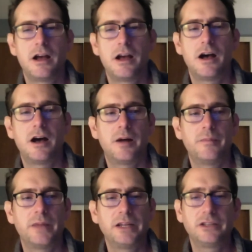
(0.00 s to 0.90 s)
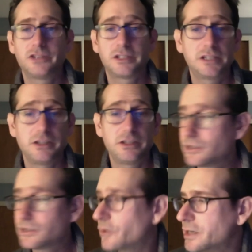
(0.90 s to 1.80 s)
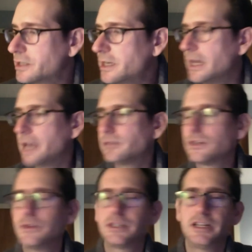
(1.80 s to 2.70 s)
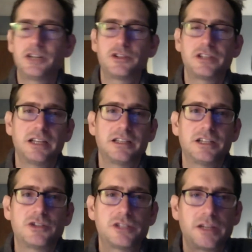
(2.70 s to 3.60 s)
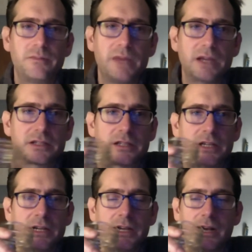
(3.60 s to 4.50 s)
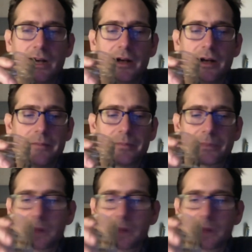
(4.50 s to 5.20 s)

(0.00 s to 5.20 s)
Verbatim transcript: Um, and you'll just you'll get stories like that. So it's an interesting it's interesting mix um,